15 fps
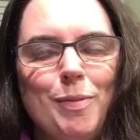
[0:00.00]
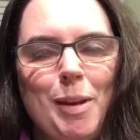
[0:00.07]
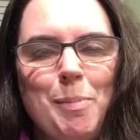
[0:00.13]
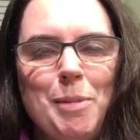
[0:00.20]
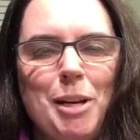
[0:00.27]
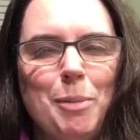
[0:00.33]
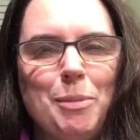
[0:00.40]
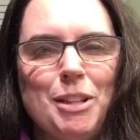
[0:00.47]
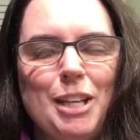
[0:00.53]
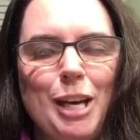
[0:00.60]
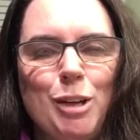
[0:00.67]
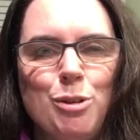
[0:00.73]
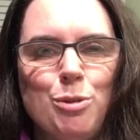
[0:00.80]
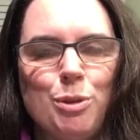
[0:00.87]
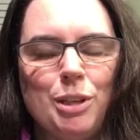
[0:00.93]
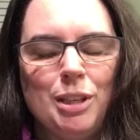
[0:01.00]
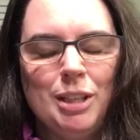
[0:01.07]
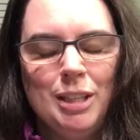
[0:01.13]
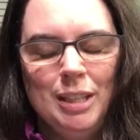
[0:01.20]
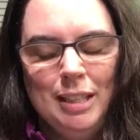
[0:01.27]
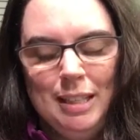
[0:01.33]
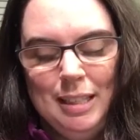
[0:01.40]
That might have been the entry
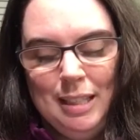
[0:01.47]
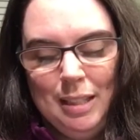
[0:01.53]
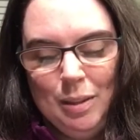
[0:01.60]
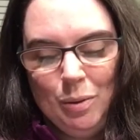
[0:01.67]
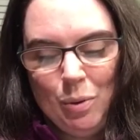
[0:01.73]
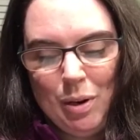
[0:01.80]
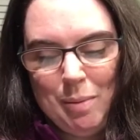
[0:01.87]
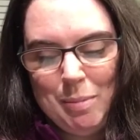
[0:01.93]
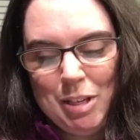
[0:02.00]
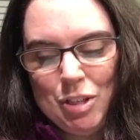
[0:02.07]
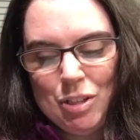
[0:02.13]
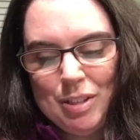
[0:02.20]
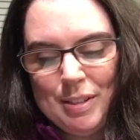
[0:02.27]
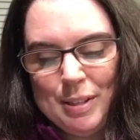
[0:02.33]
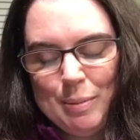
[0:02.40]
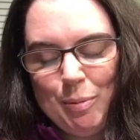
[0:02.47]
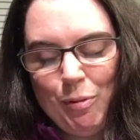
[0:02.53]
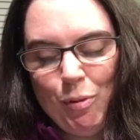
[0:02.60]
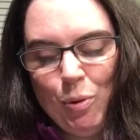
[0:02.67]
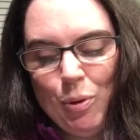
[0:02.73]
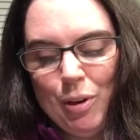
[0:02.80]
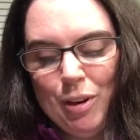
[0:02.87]
where I mentioned this
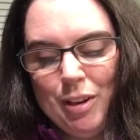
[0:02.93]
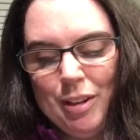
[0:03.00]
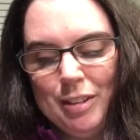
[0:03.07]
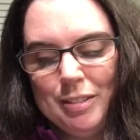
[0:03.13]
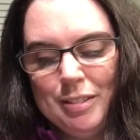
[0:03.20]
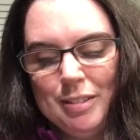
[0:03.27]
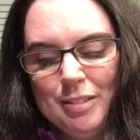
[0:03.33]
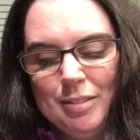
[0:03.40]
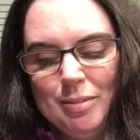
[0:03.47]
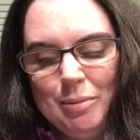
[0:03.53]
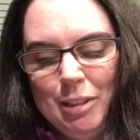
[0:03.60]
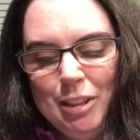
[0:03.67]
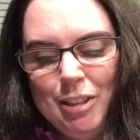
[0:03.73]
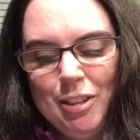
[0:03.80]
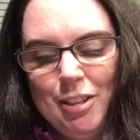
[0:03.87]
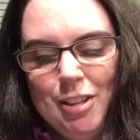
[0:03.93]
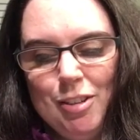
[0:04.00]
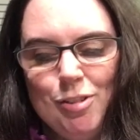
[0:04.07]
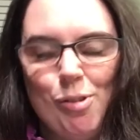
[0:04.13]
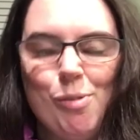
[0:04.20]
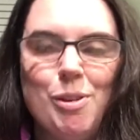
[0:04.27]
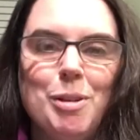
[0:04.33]
before, where you
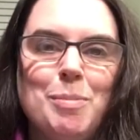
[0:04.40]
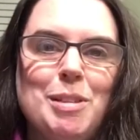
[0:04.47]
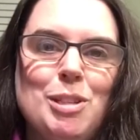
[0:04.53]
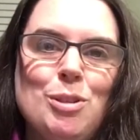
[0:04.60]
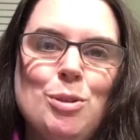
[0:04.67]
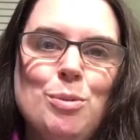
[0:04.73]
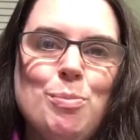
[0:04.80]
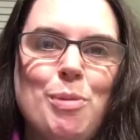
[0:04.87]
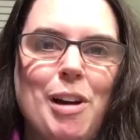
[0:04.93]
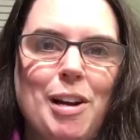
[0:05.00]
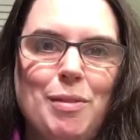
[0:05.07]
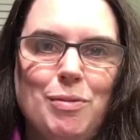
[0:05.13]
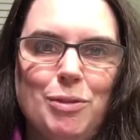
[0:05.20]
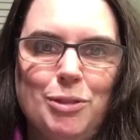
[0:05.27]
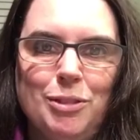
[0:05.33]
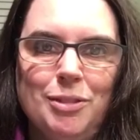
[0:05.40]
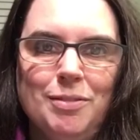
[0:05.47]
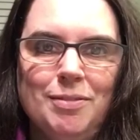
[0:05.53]
don't want to be too prideful.